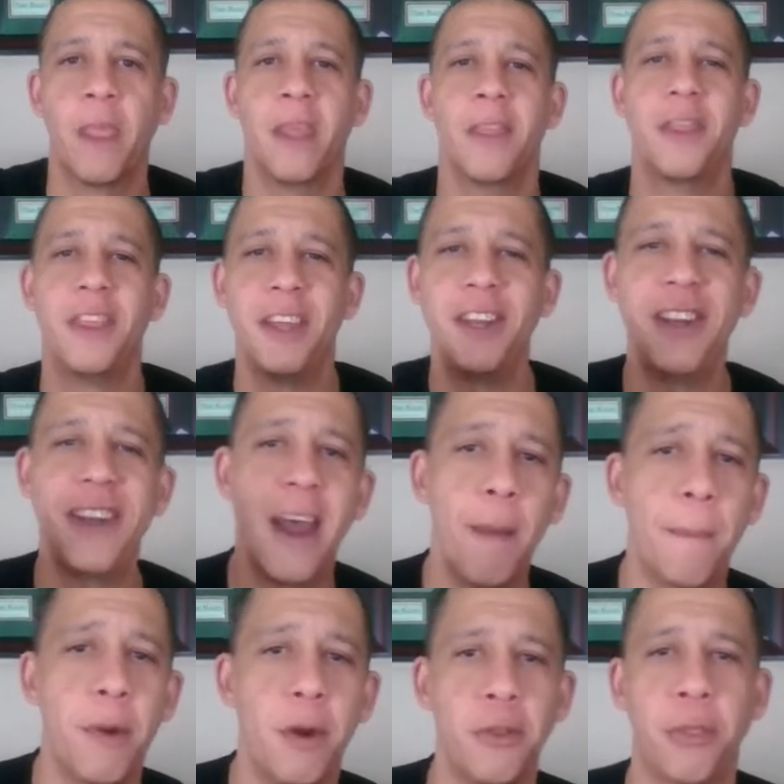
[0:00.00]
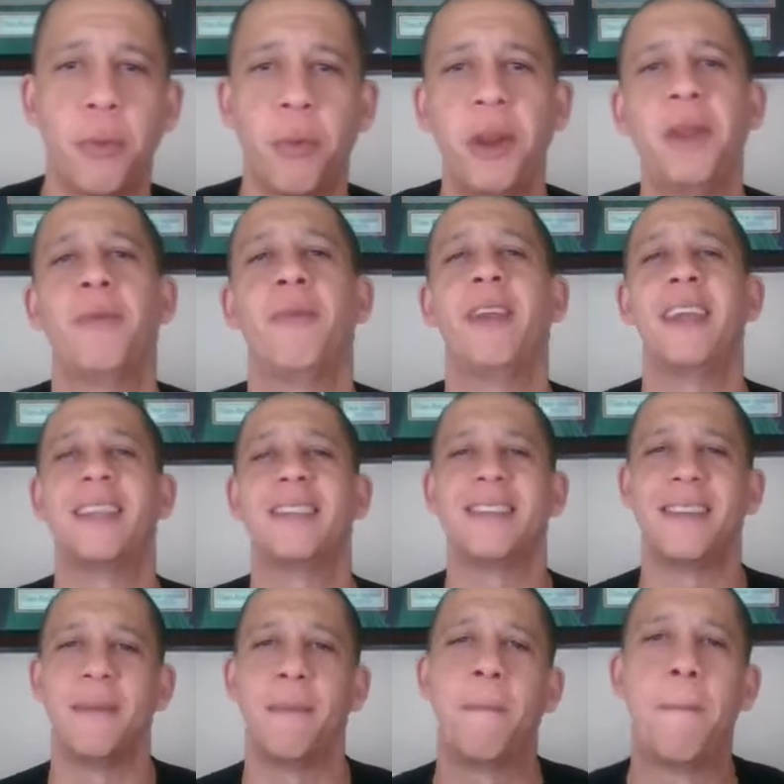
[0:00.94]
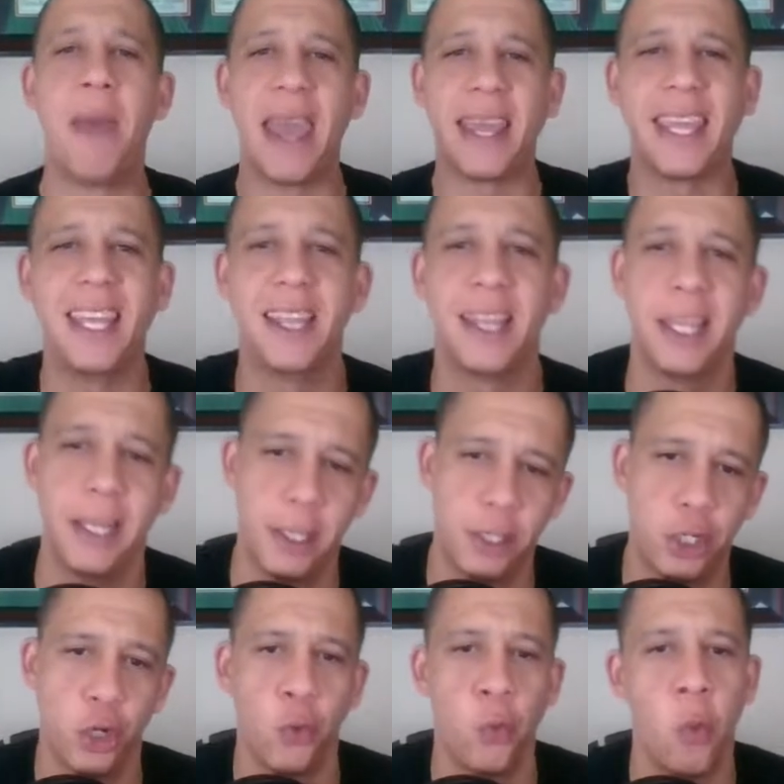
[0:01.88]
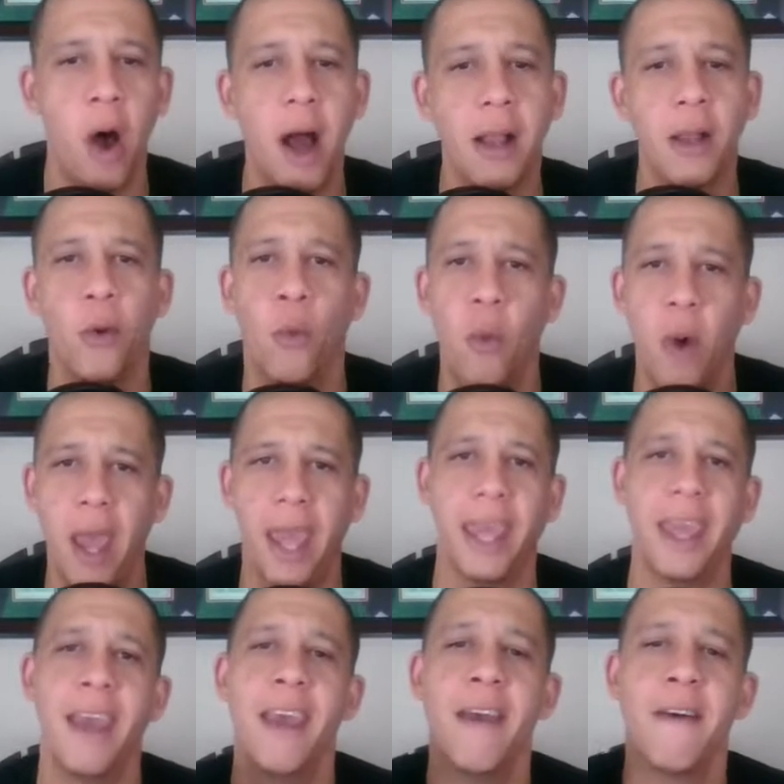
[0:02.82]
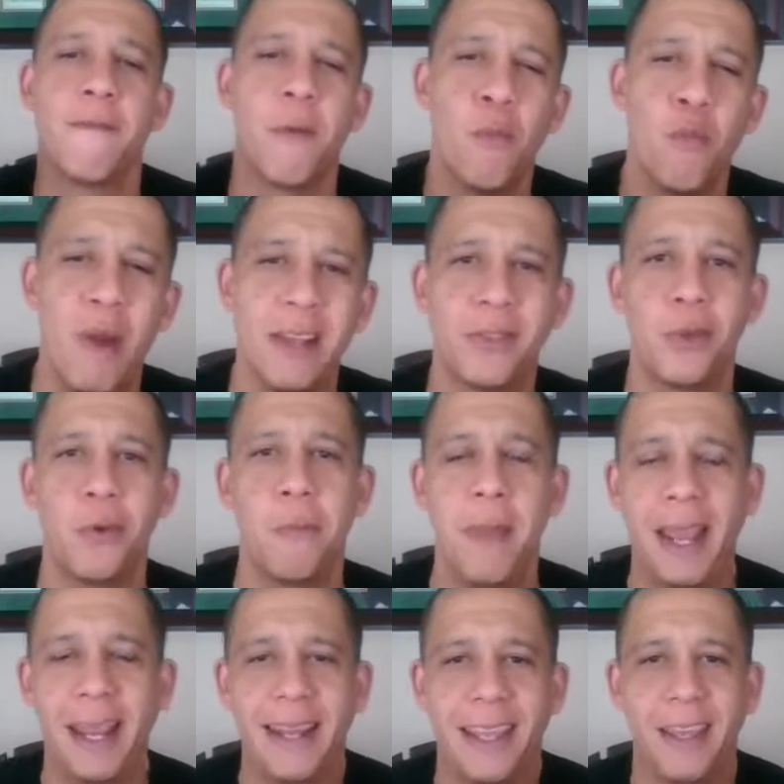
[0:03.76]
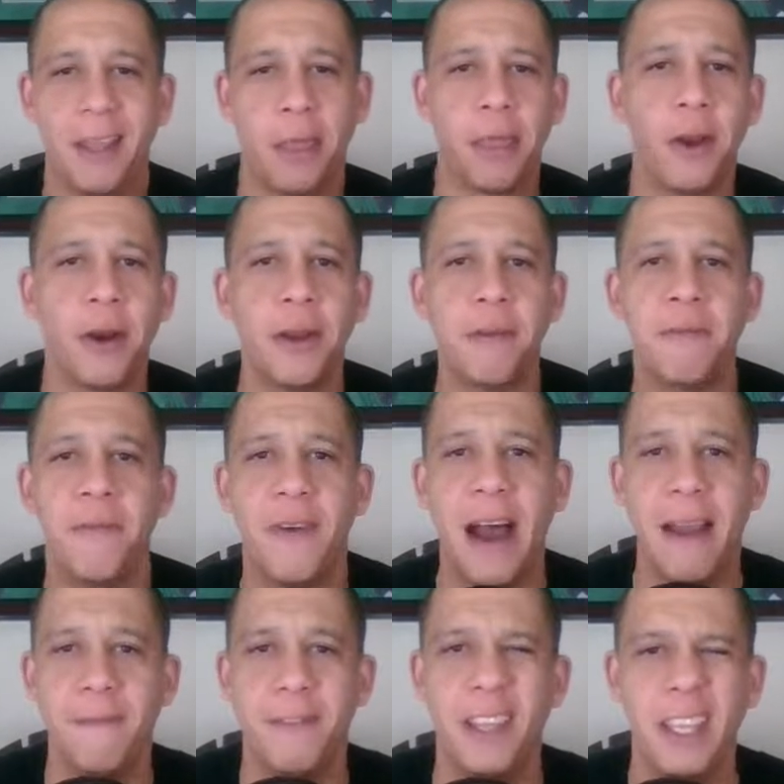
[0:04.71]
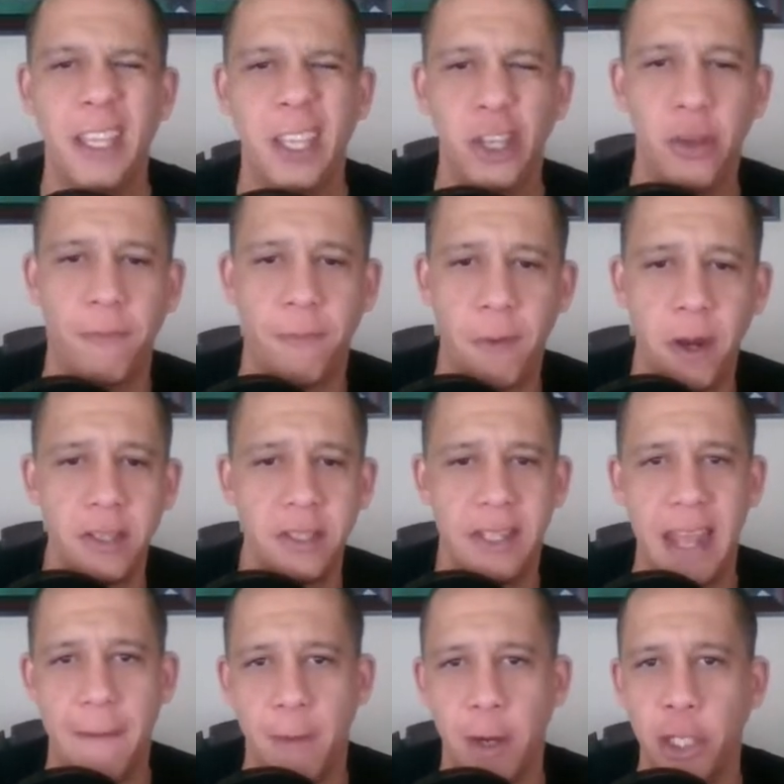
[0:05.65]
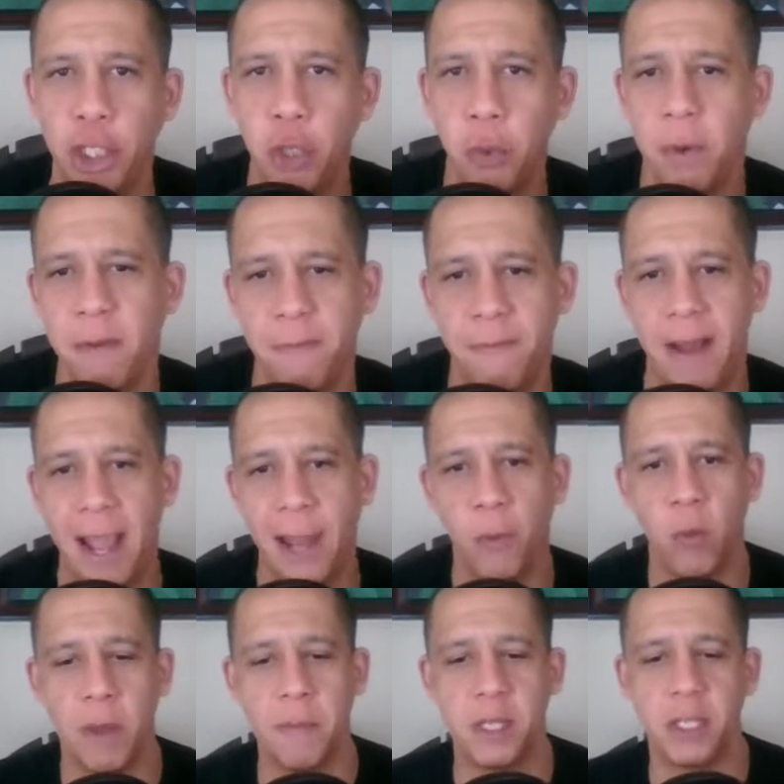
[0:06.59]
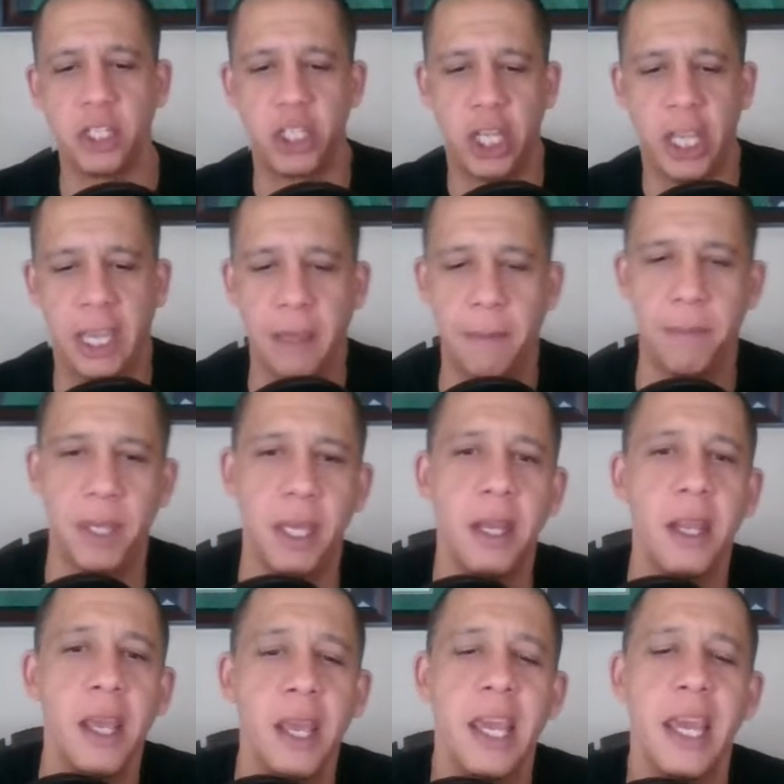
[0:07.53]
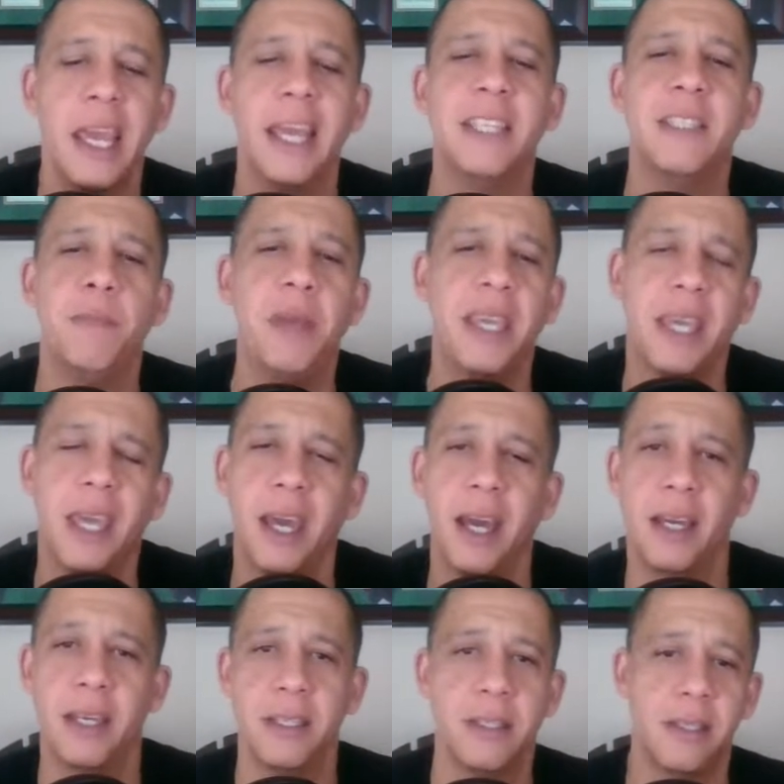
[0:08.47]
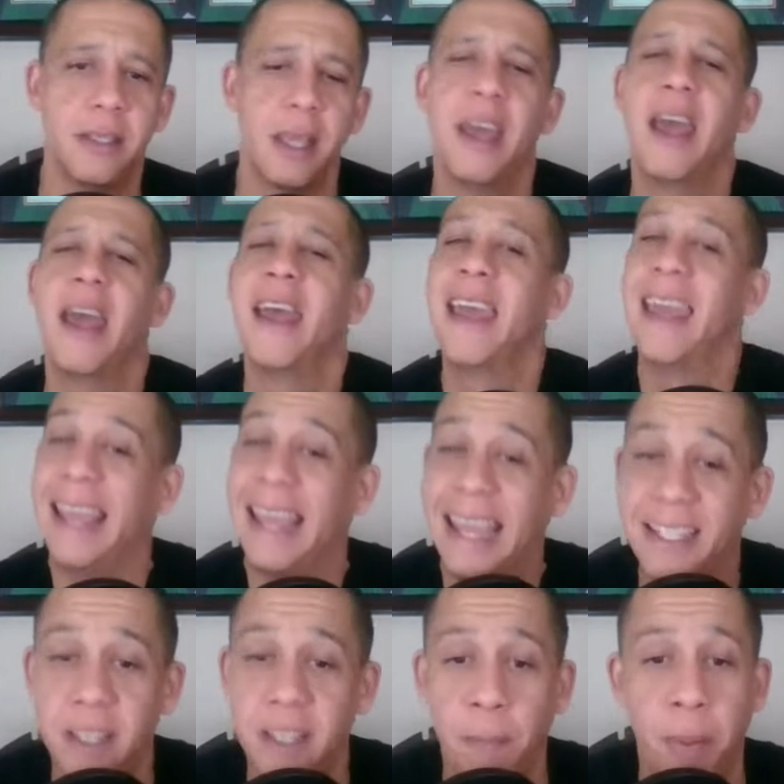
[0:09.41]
The number three reason Becky Lynch should walk away from WrestleMania 35, the first ever unified women's champion, is because it's a